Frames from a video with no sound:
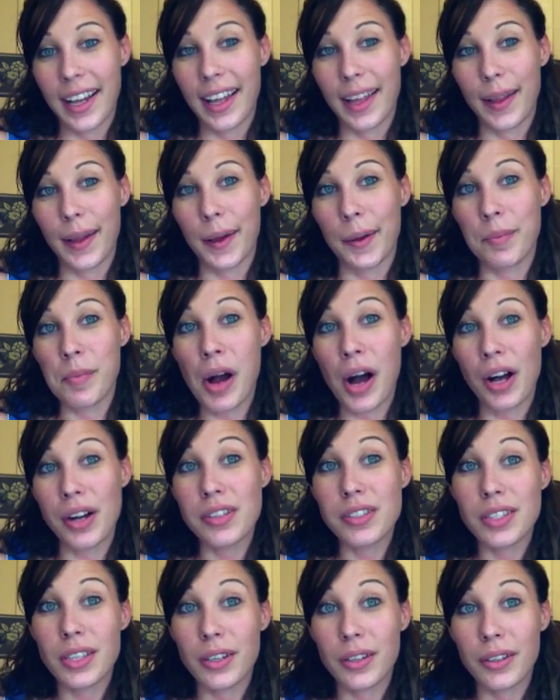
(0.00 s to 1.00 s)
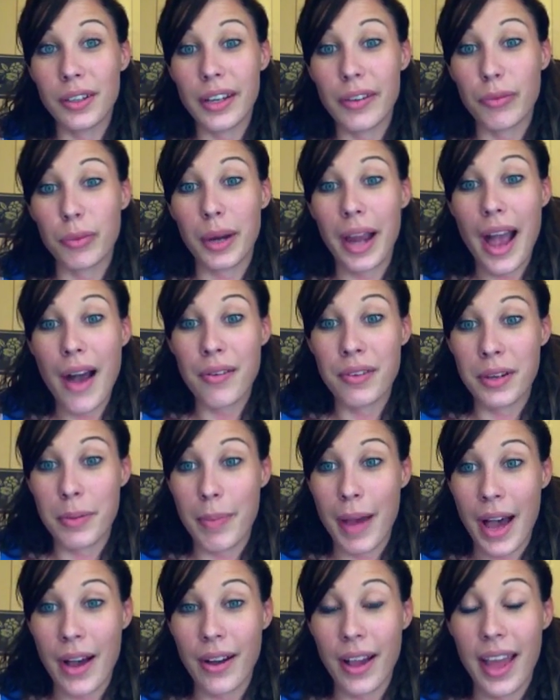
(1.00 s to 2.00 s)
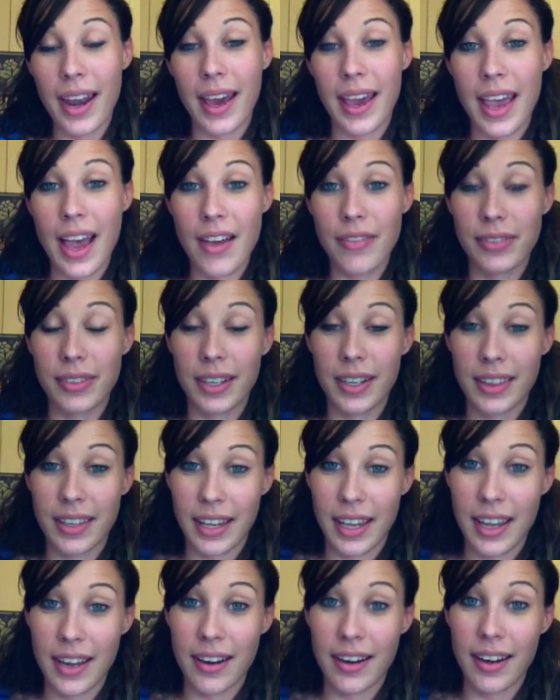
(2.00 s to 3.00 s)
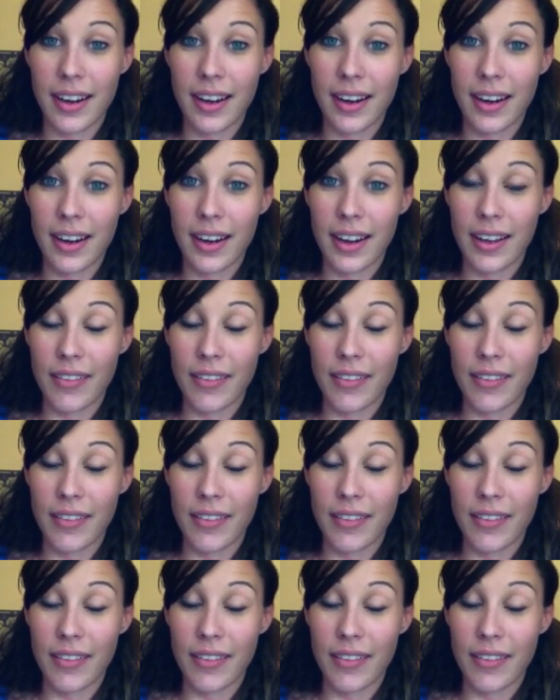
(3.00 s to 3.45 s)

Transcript: Also, if we're out and about and I have her in the carrier,